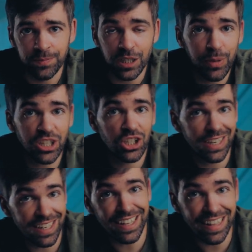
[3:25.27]

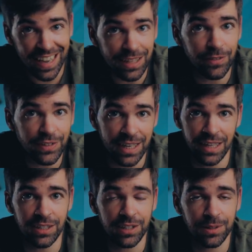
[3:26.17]
especially in a negative
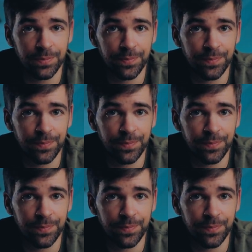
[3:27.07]
sense.